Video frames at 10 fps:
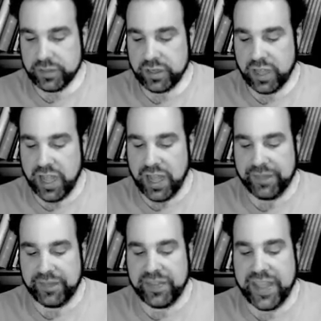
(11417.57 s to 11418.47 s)
Uh,
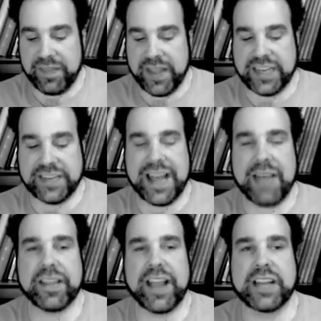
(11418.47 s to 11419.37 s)
they, they need to
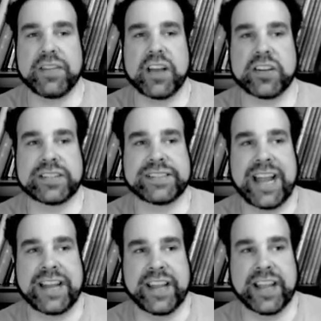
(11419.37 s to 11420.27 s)
have the kind of
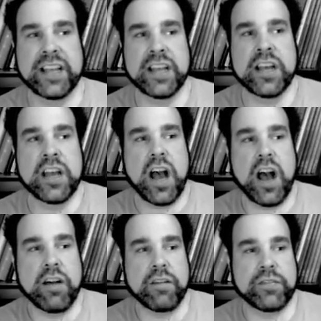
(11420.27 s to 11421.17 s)
understanding
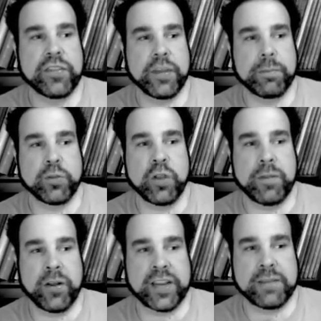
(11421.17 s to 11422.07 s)
of the blue
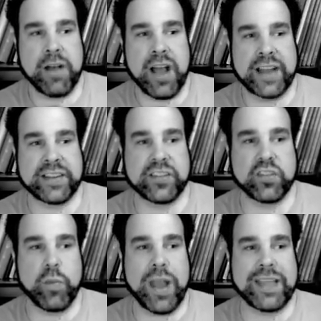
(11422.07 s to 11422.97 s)
American mind the
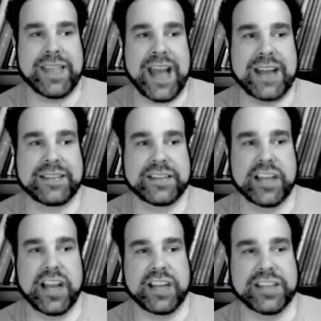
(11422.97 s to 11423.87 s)
way that
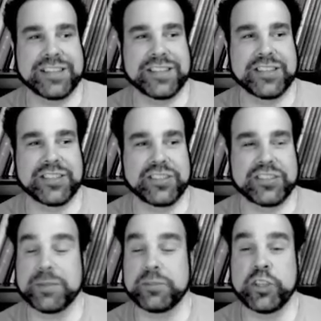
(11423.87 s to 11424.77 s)
uh,
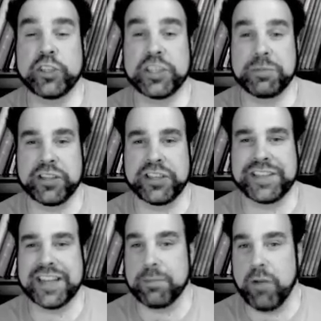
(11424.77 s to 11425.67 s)
some Jewish communities
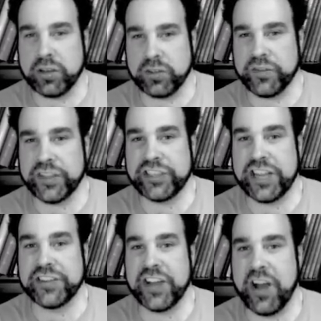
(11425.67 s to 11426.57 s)
had a model of the
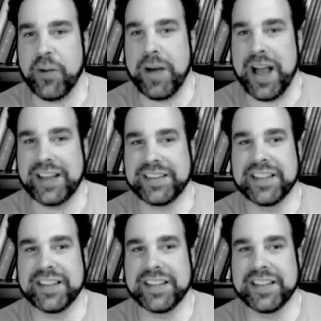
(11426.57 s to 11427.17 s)
Gentile mind